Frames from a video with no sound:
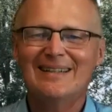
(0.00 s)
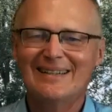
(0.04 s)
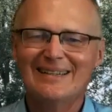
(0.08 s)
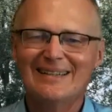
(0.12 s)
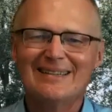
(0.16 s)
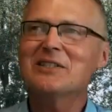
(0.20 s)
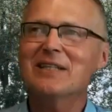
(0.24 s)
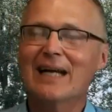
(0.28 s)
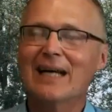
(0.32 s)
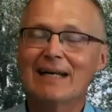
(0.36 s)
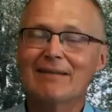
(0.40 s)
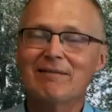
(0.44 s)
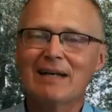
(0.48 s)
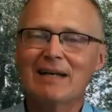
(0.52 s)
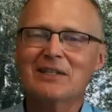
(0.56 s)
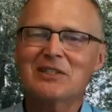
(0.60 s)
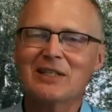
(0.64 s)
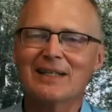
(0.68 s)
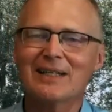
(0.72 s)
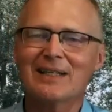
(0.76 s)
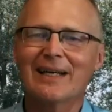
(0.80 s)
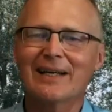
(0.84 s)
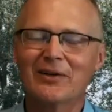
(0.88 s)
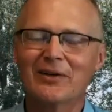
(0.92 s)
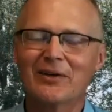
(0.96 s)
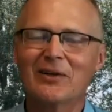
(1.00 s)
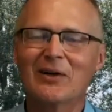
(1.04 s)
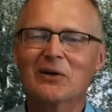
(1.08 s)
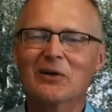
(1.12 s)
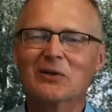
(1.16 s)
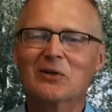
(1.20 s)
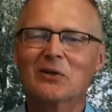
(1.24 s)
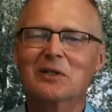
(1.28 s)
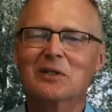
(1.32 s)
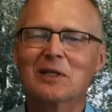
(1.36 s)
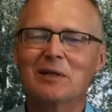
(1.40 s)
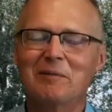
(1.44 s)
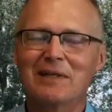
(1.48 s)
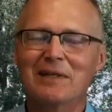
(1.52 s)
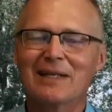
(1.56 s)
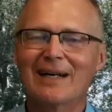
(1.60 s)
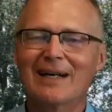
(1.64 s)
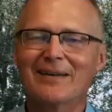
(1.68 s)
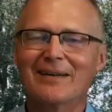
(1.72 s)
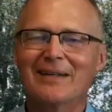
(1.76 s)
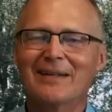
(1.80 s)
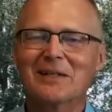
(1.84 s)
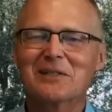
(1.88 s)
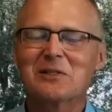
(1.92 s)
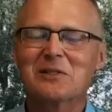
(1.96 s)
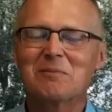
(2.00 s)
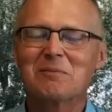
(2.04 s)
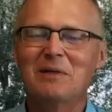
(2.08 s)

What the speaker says: Yeah, I've actually got an article coming out next